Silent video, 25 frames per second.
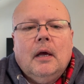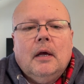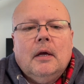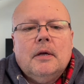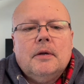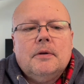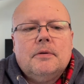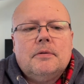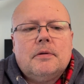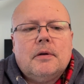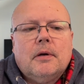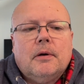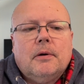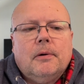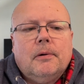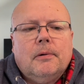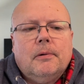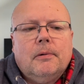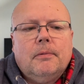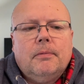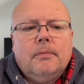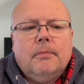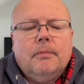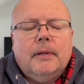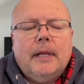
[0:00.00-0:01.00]

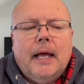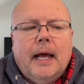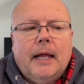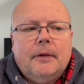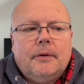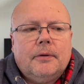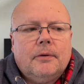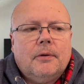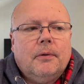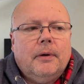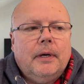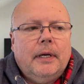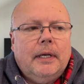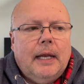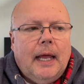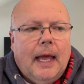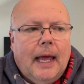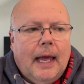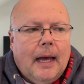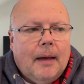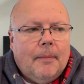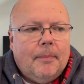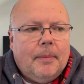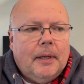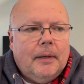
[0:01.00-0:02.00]
So that's going to
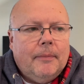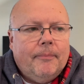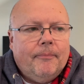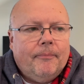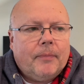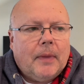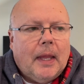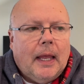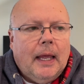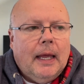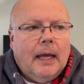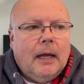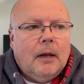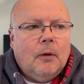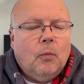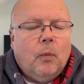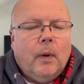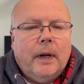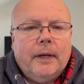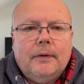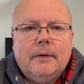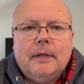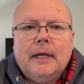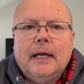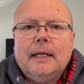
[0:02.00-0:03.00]
happen, and
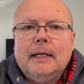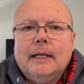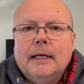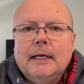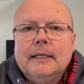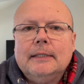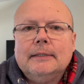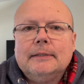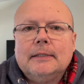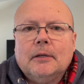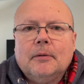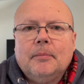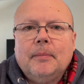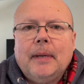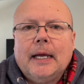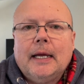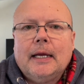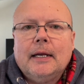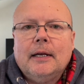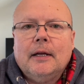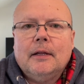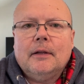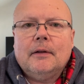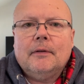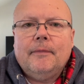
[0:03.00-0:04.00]
once that does, I'll make
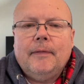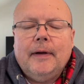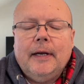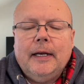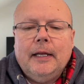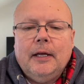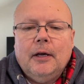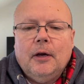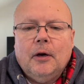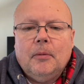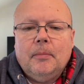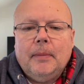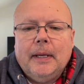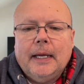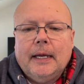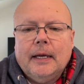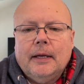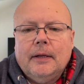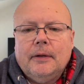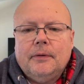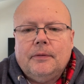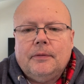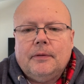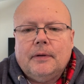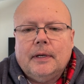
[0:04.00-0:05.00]
another video
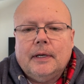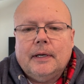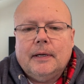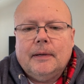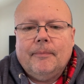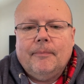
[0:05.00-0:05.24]
because